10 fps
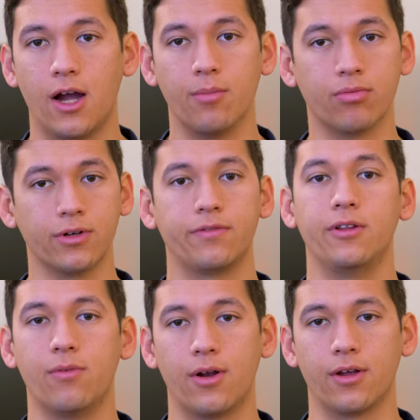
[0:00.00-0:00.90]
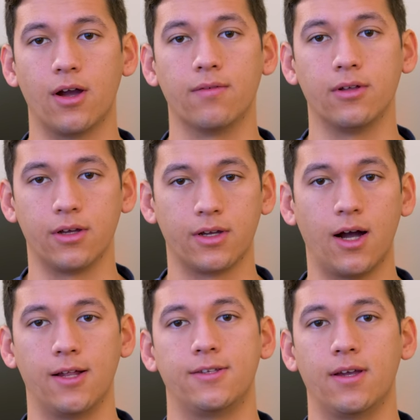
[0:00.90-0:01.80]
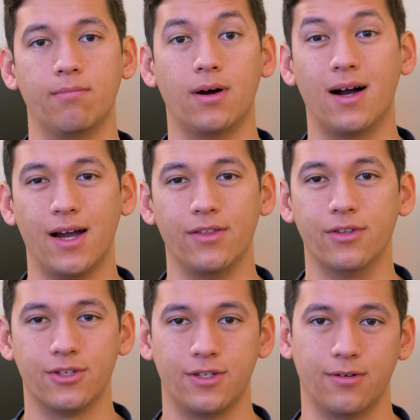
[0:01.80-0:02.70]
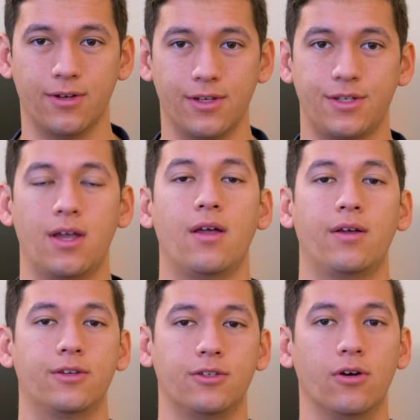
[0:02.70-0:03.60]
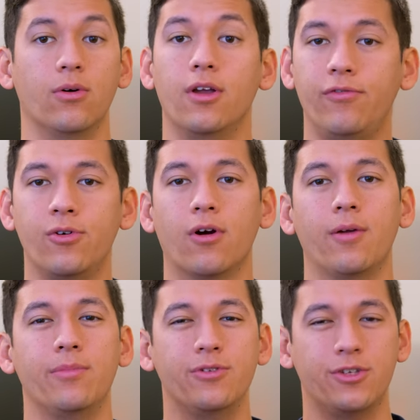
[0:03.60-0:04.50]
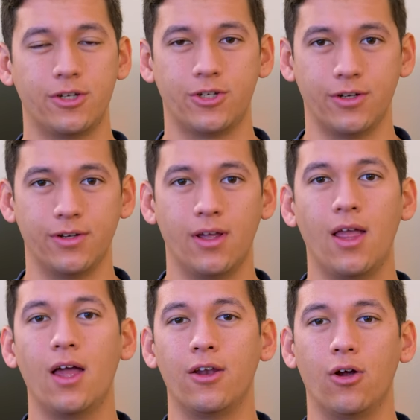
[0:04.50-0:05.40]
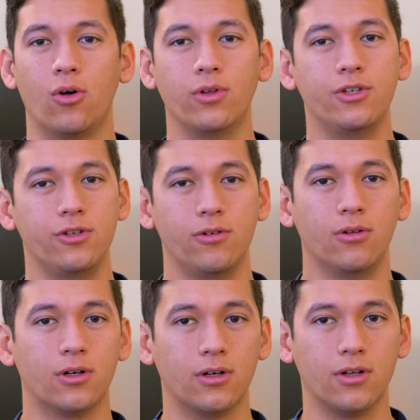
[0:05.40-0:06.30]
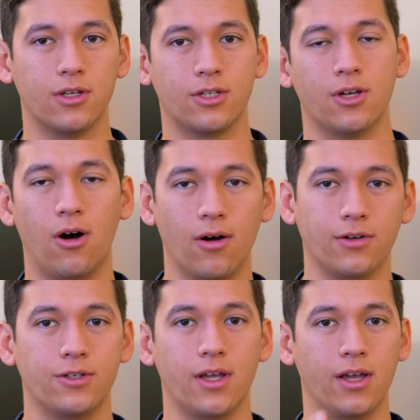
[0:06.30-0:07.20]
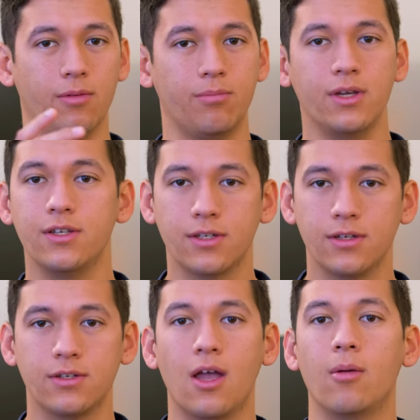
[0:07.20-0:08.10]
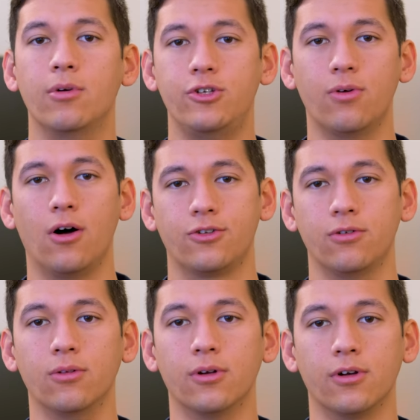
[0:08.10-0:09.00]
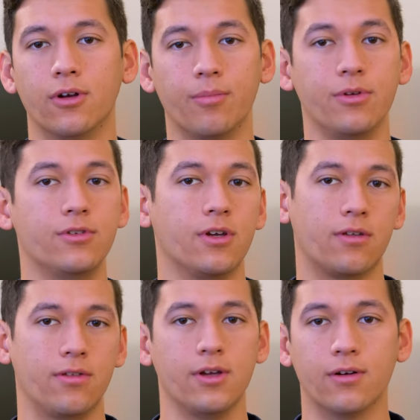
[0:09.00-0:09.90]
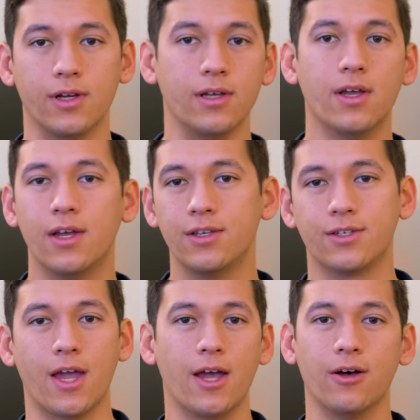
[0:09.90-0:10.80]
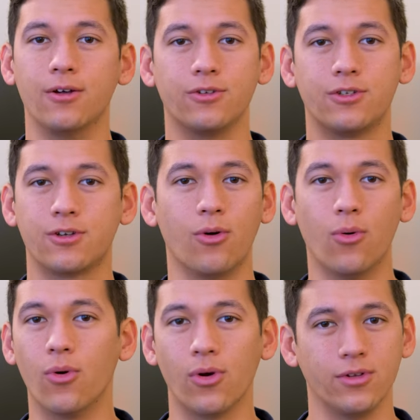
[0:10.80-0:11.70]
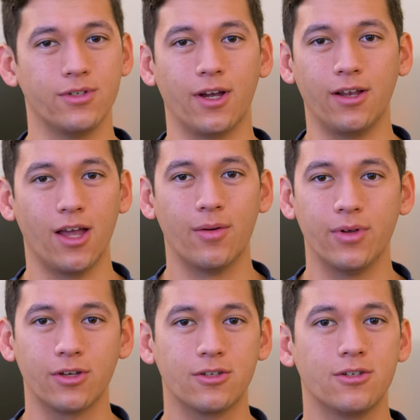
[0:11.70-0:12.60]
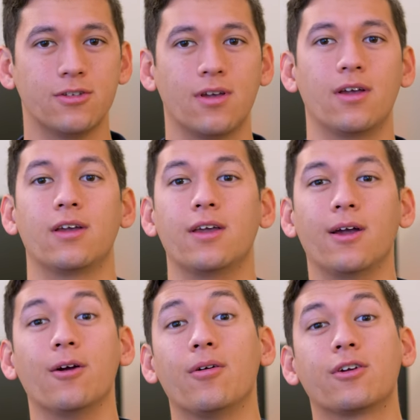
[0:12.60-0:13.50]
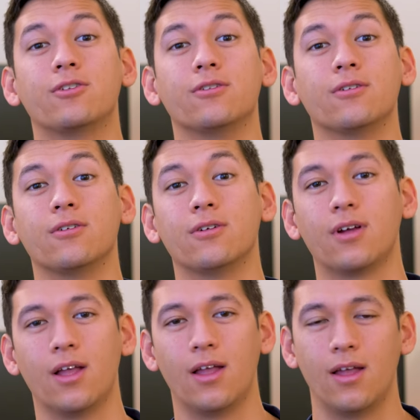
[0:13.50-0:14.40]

I briefly want to cover the concept behind this series. So if you are a musician, not only do you learn songs and pieces, but you also learn music theory, scales, chords, dynamics, character,